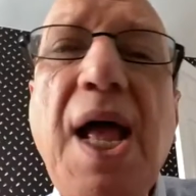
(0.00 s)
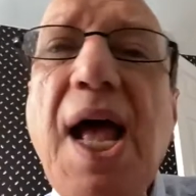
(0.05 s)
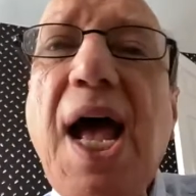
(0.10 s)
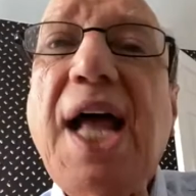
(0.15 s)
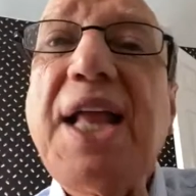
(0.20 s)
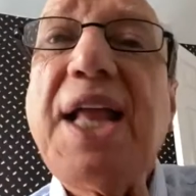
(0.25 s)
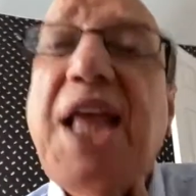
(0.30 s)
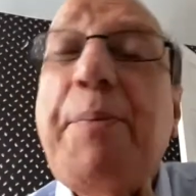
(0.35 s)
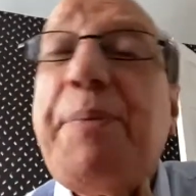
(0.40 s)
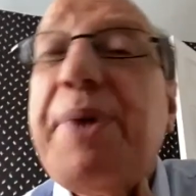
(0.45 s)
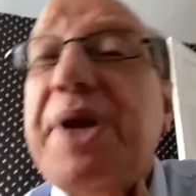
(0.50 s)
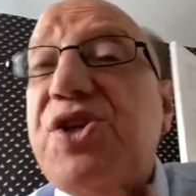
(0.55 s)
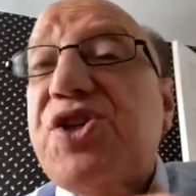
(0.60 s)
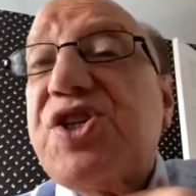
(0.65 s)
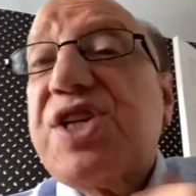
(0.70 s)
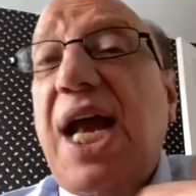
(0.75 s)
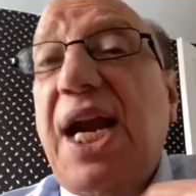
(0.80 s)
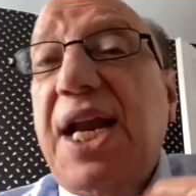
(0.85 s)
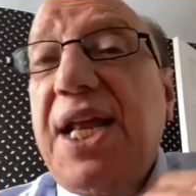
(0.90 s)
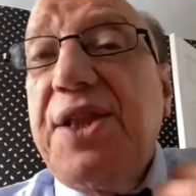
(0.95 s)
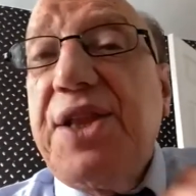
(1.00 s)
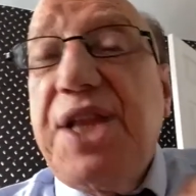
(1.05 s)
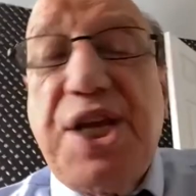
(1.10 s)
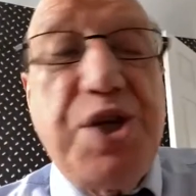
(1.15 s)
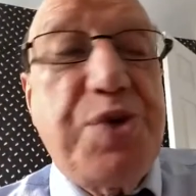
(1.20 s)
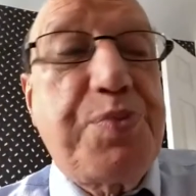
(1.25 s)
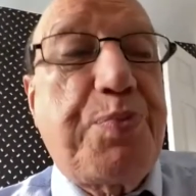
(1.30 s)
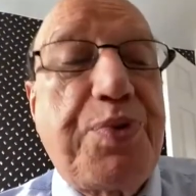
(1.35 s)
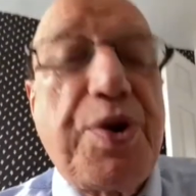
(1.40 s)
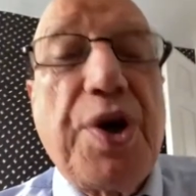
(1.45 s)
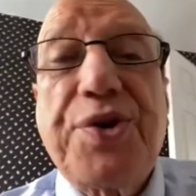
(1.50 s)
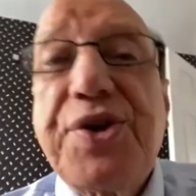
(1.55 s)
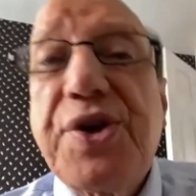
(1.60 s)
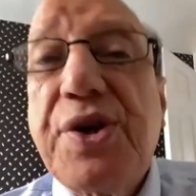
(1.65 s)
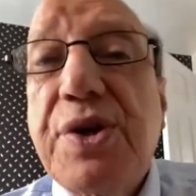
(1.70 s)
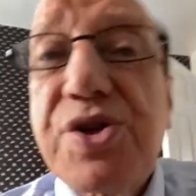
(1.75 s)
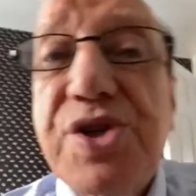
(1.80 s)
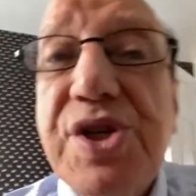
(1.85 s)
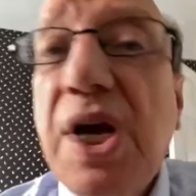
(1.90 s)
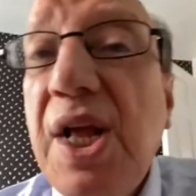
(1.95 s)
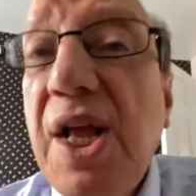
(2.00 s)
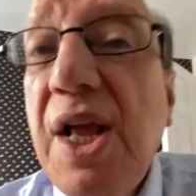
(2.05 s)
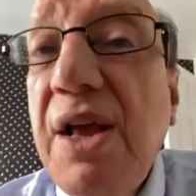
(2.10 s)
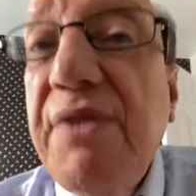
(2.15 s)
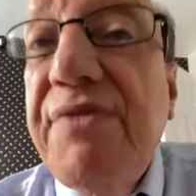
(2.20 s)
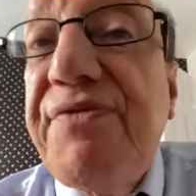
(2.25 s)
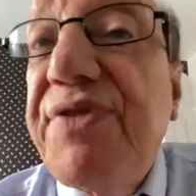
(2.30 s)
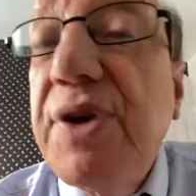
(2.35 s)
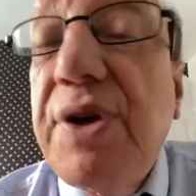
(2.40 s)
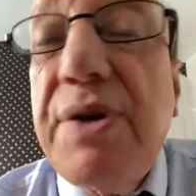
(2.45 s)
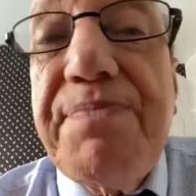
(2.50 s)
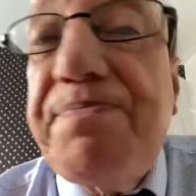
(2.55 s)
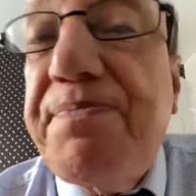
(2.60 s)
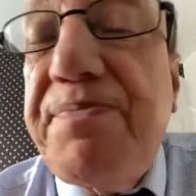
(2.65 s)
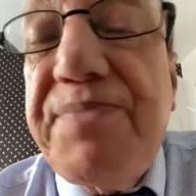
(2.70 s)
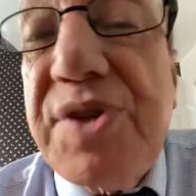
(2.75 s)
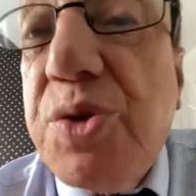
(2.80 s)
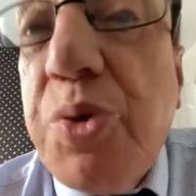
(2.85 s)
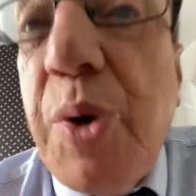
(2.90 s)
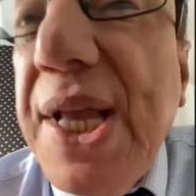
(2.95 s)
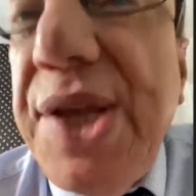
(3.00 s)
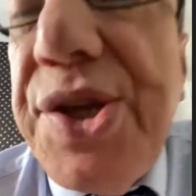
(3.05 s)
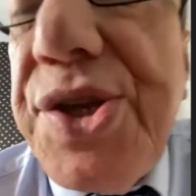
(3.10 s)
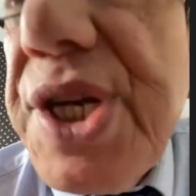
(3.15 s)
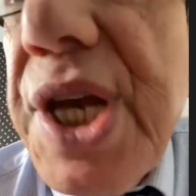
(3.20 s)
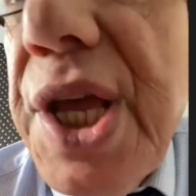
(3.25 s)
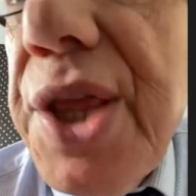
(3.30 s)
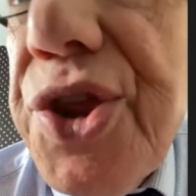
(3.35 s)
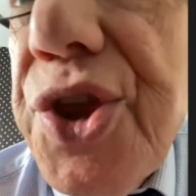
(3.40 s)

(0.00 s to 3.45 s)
And I've been selling these products for 20,